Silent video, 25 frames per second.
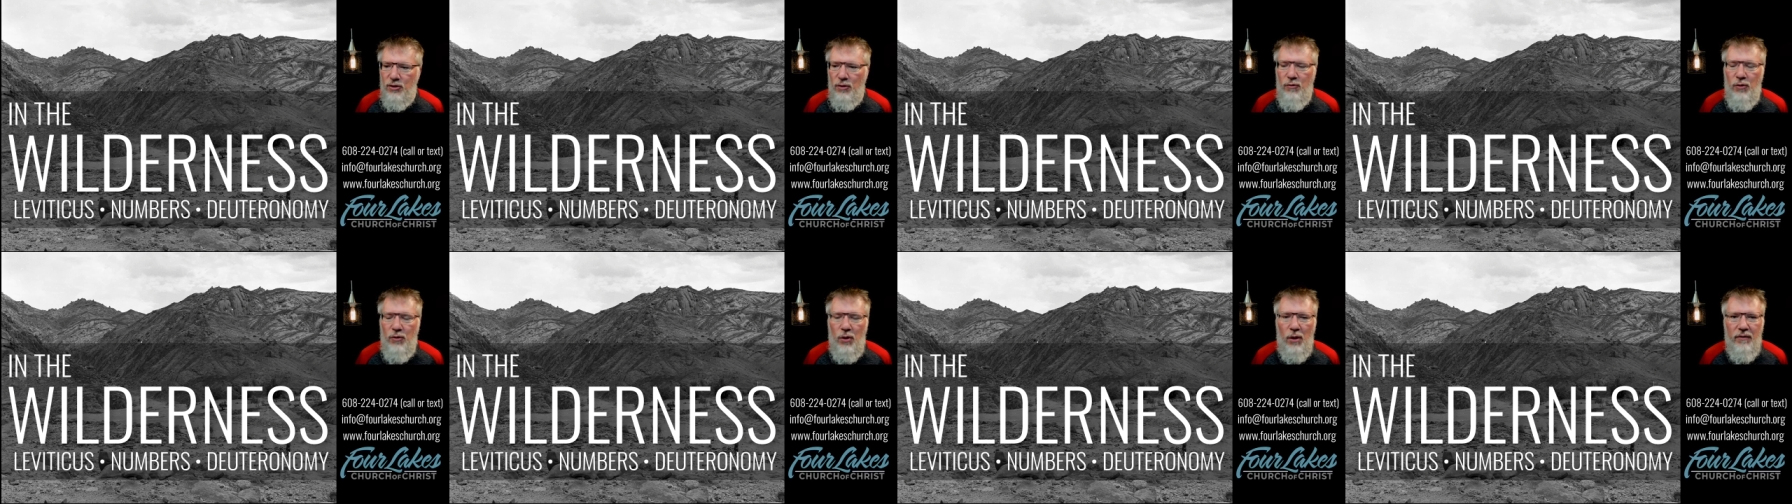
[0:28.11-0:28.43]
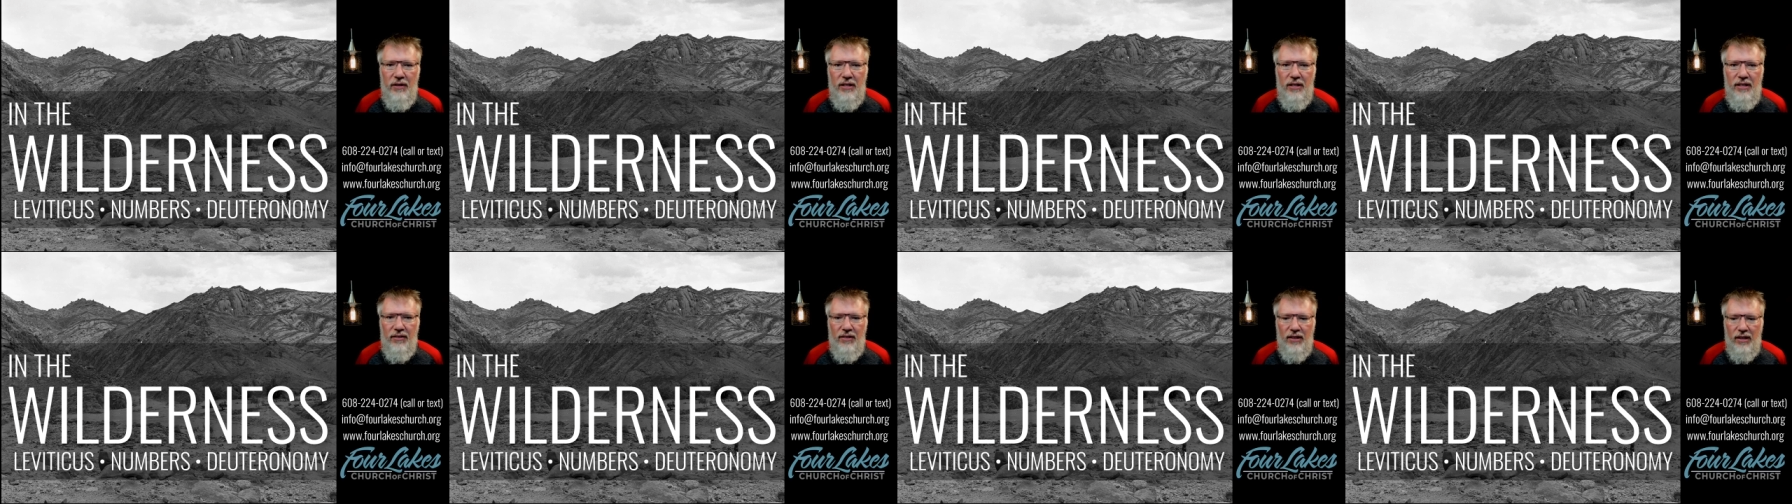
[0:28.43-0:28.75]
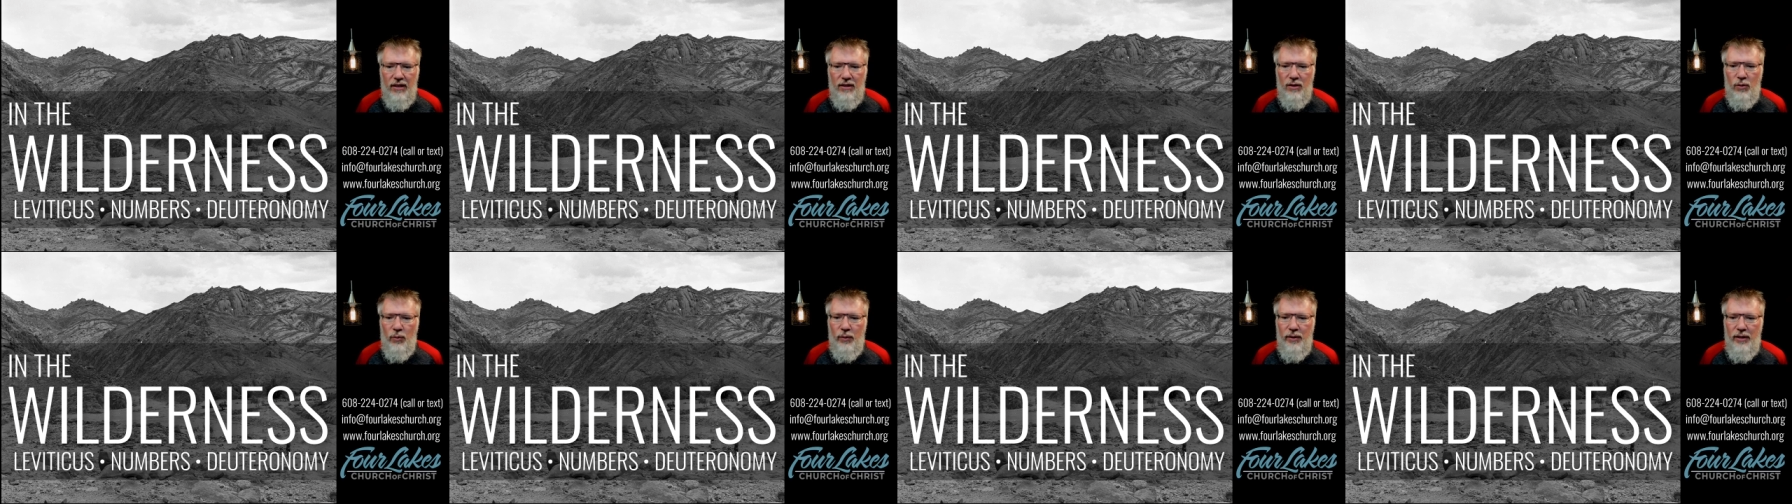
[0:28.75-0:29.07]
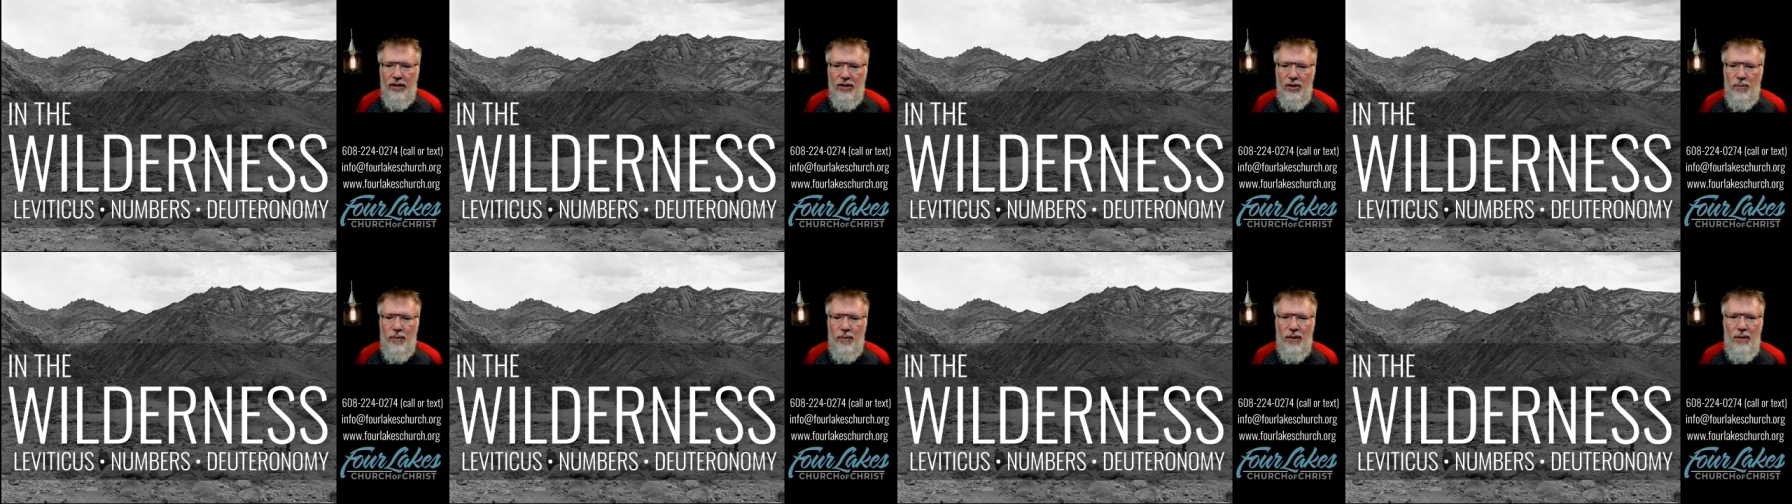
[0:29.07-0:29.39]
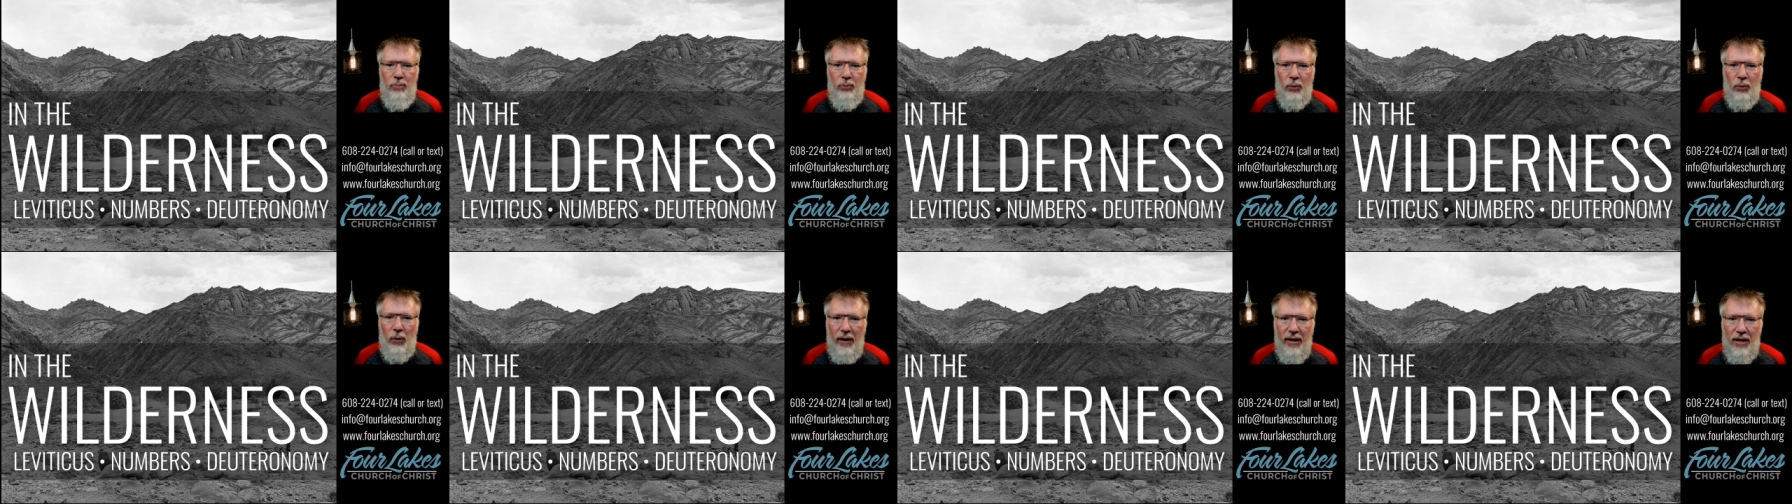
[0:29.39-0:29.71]
if you have anything that we need to be
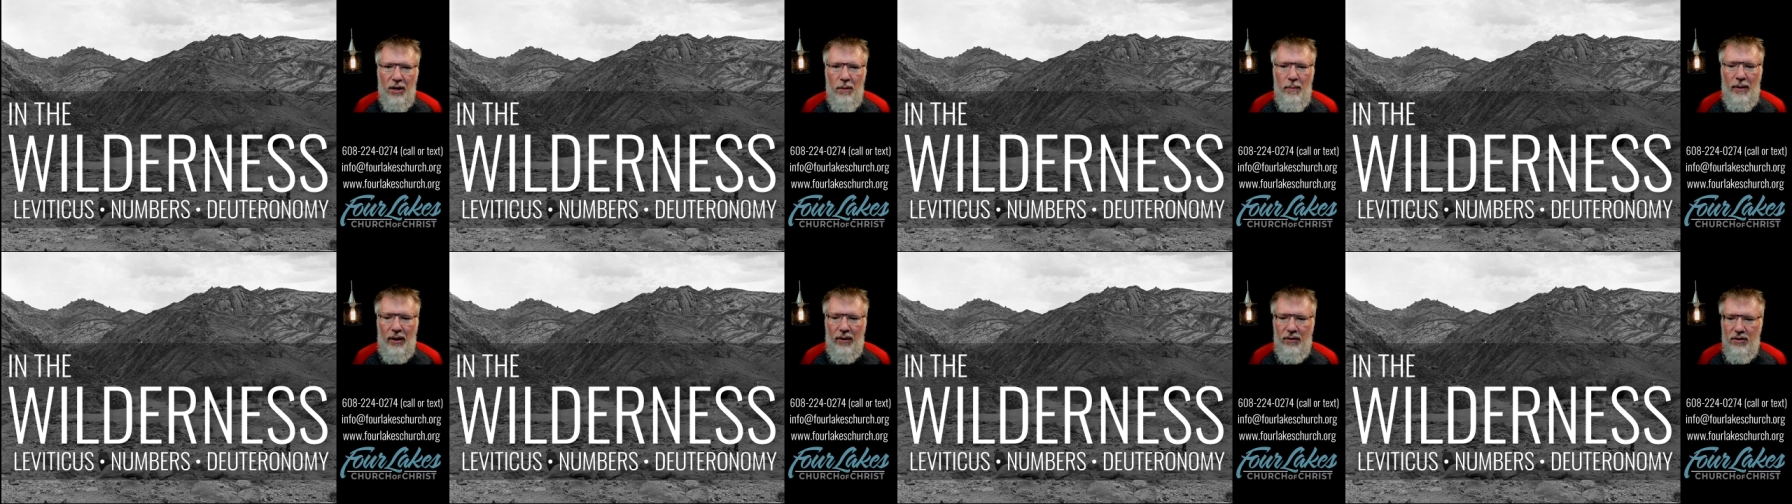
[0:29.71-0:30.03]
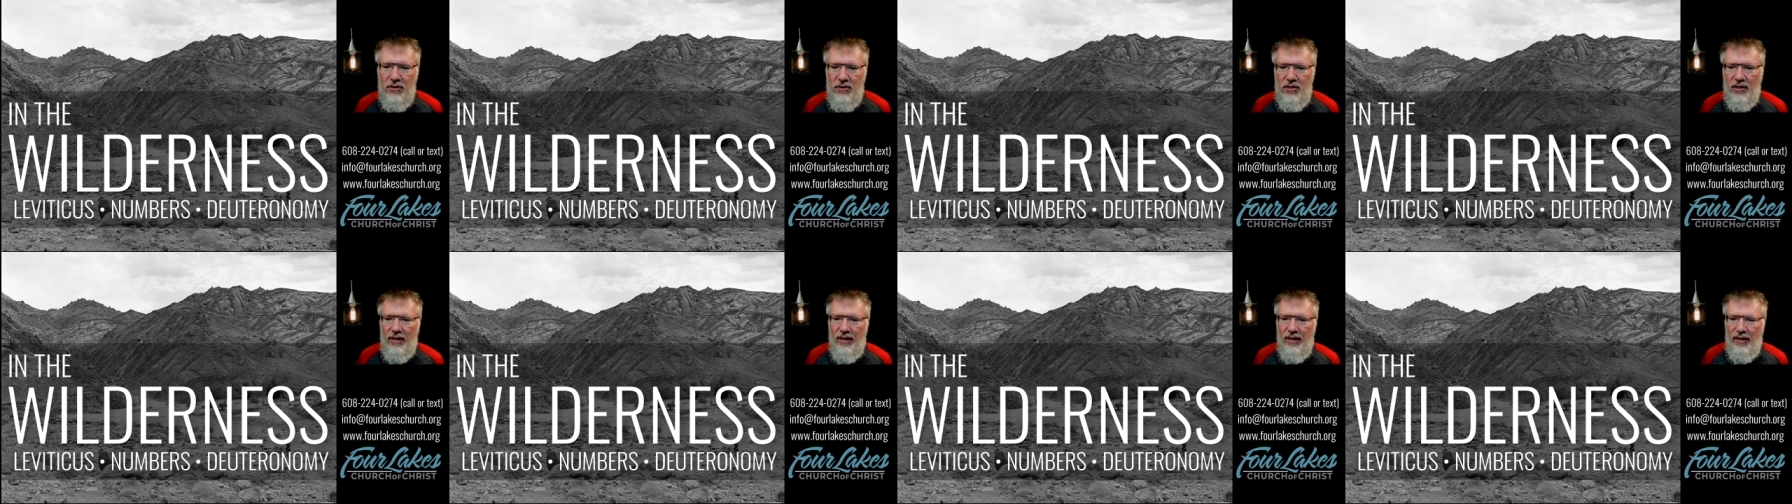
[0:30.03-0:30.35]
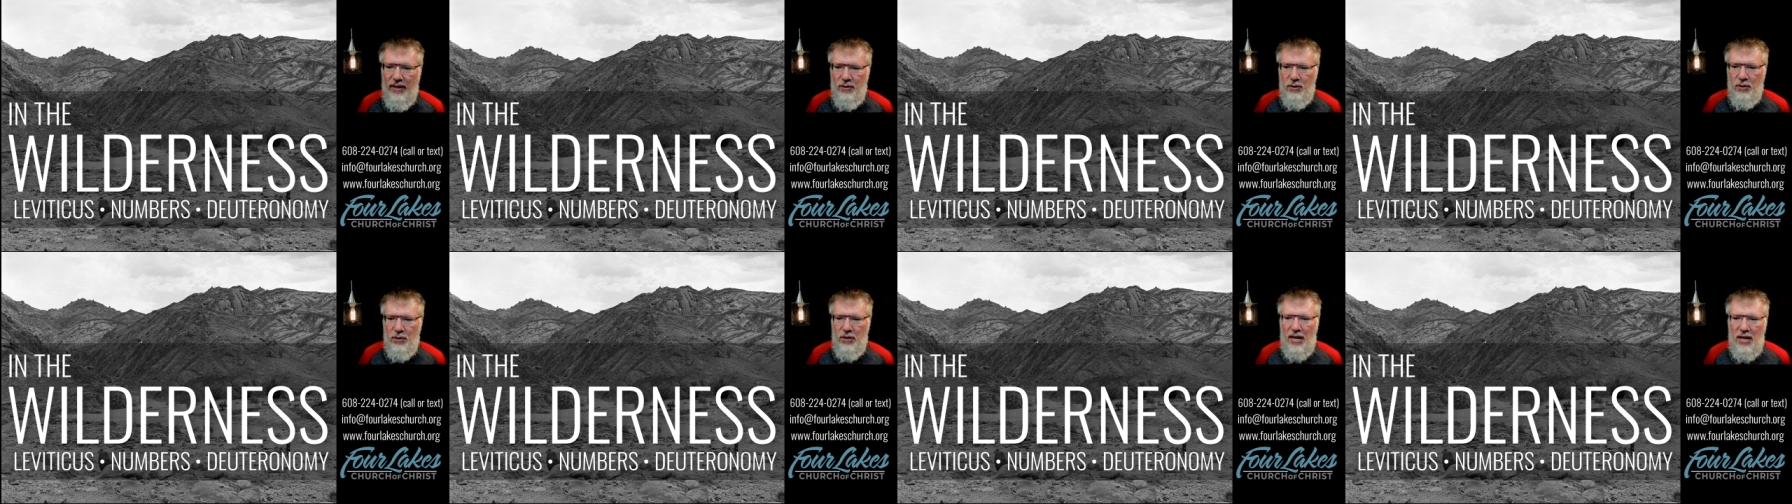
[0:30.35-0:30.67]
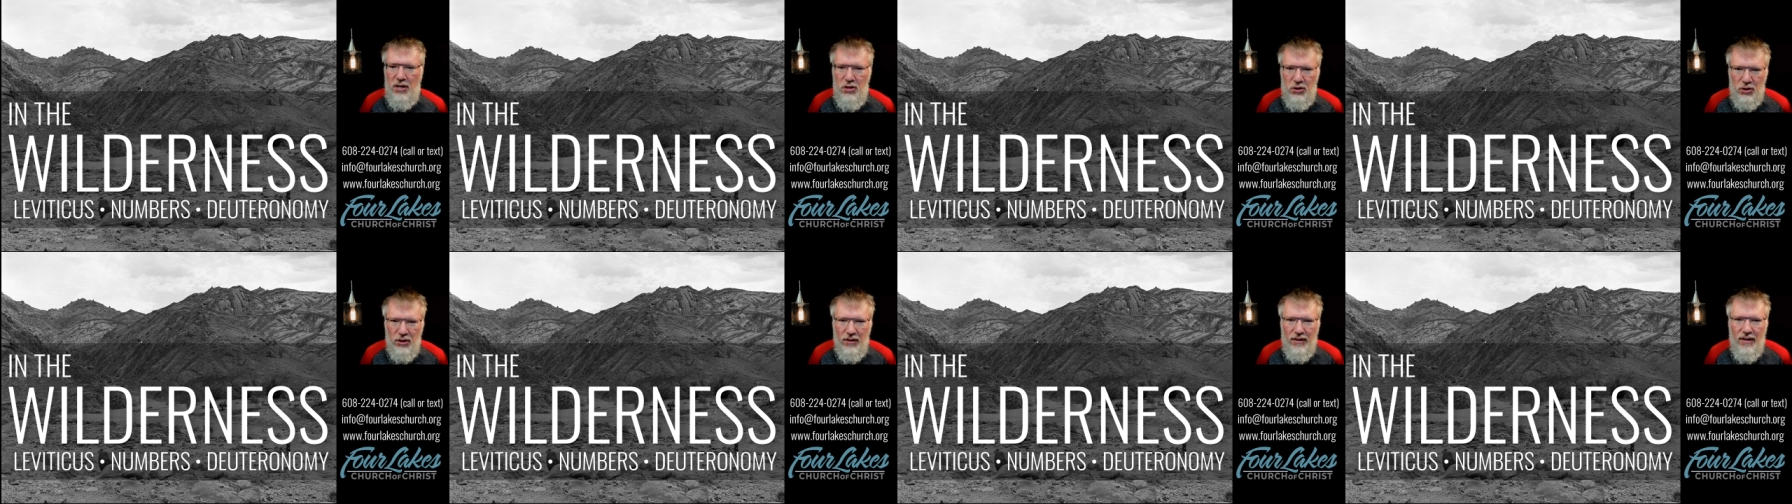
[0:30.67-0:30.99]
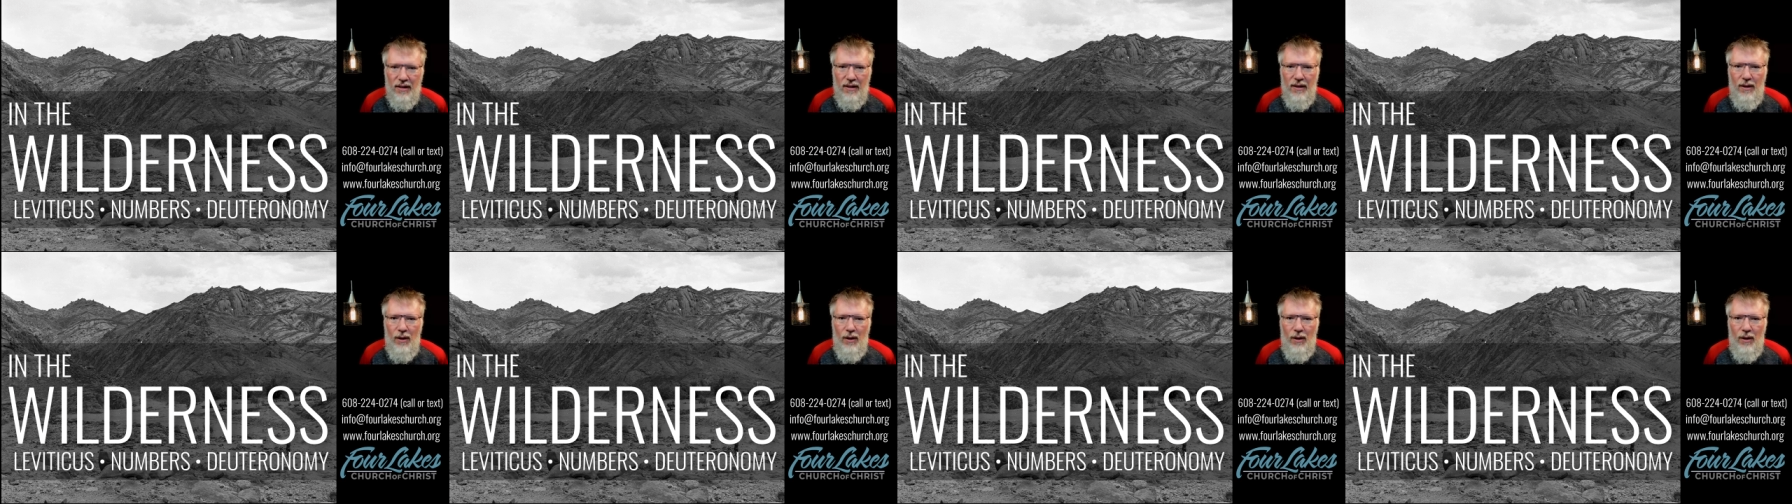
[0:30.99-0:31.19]
praying about as a congregation,